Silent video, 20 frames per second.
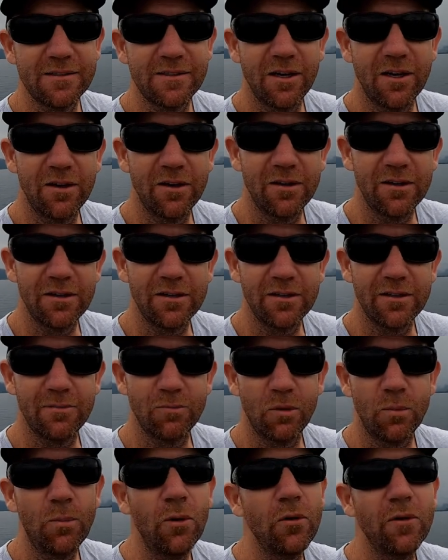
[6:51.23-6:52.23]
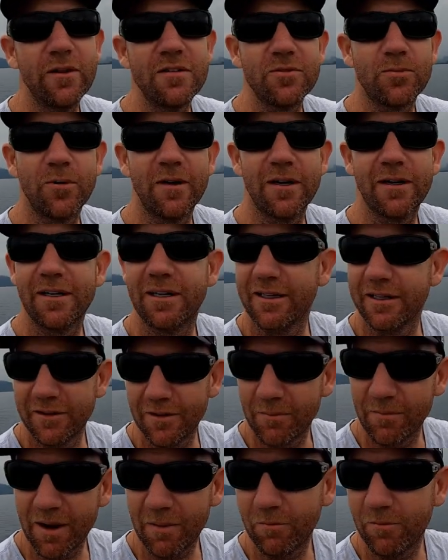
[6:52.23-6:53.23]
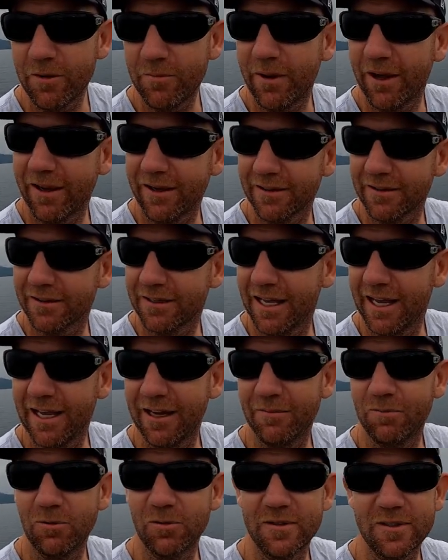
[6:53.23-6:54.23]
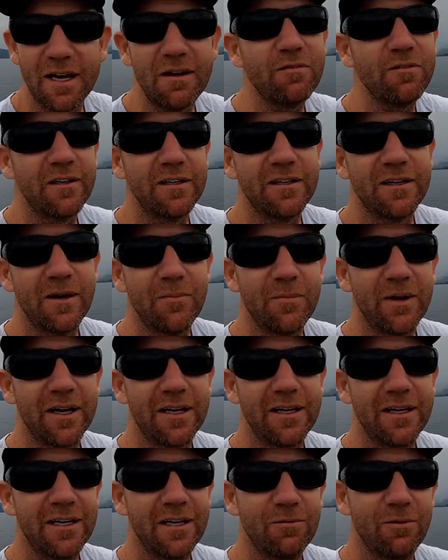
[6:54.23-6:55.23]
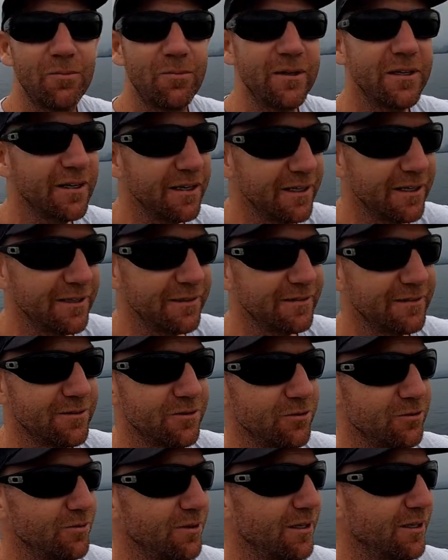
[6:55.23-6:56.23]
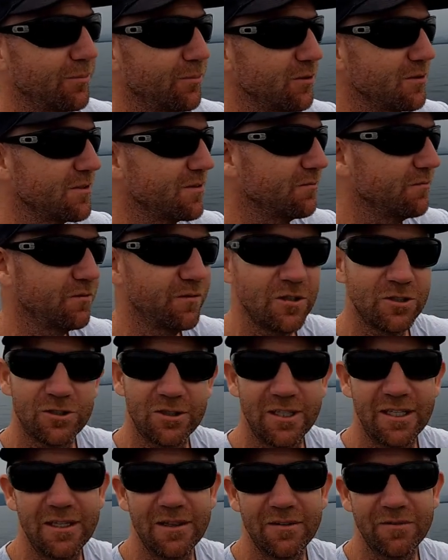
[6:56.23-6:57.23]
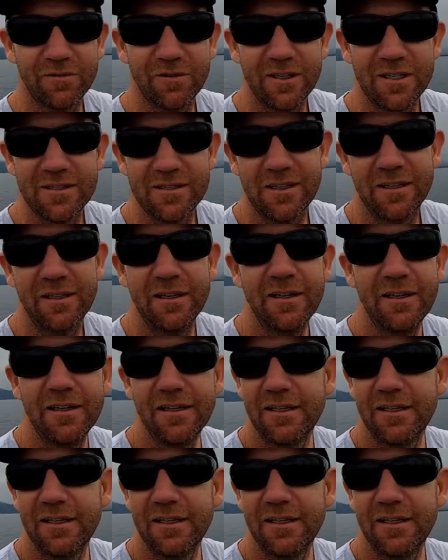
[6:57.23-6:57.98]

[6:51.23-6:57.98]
So we'll put this one in the memory bank and we'll definitely come back here when we need to uh, put some fish in the freezer.